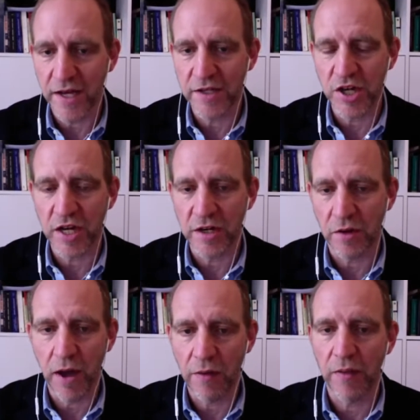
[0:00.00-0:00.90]
agenda
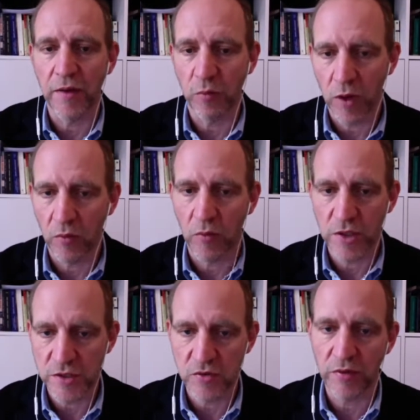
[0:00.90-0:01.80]
rather than one which
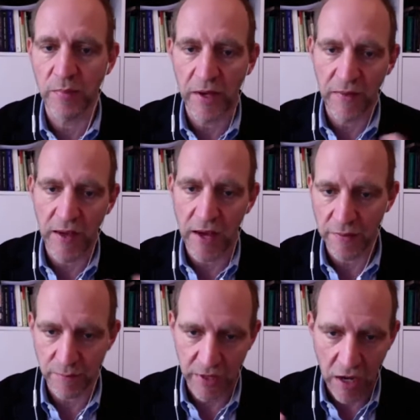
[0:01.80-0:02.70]
is driven by
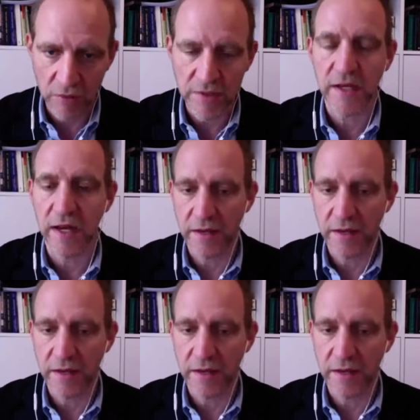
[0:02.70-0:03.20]
outside.